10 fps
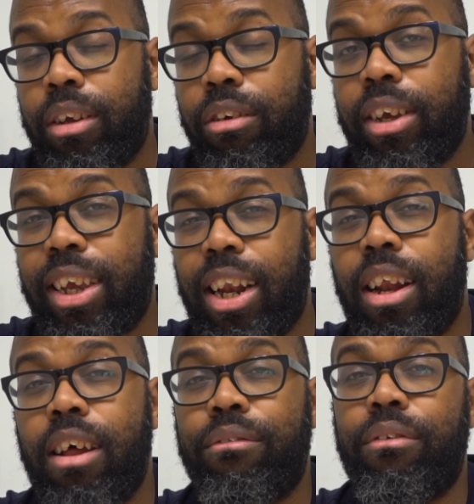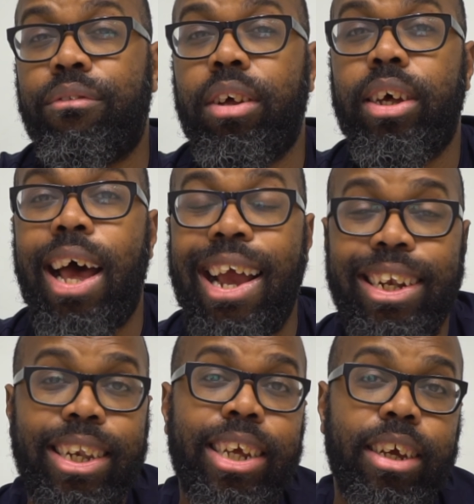You can get enough of an
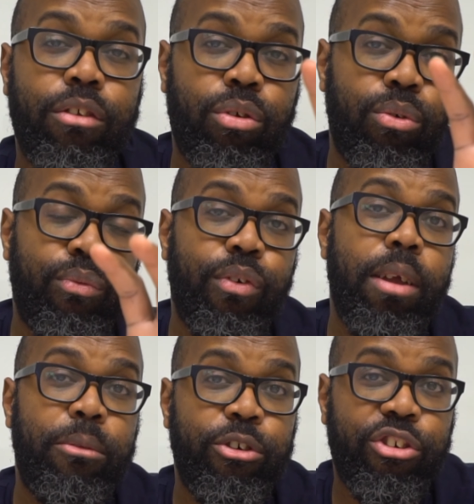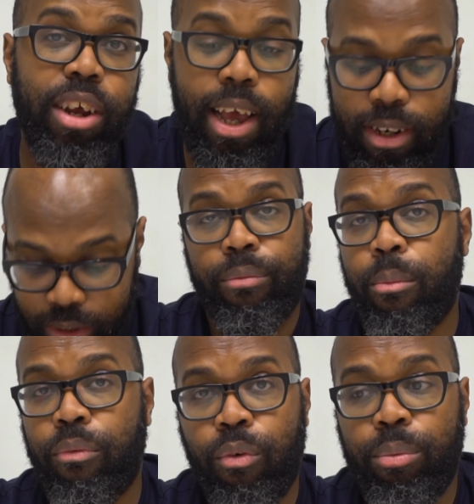idea to frame your shot.
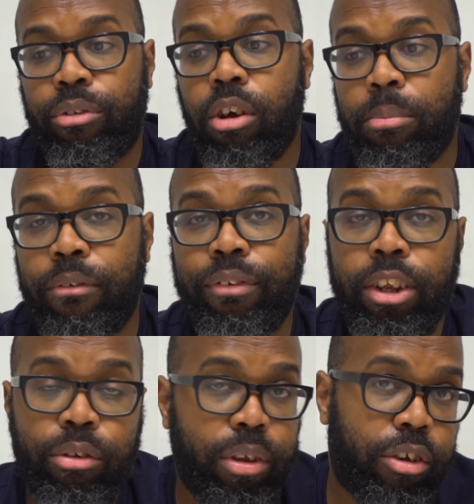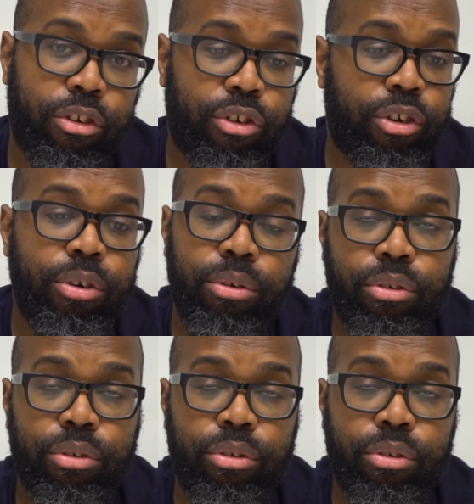So before we talk about video, let's just show you.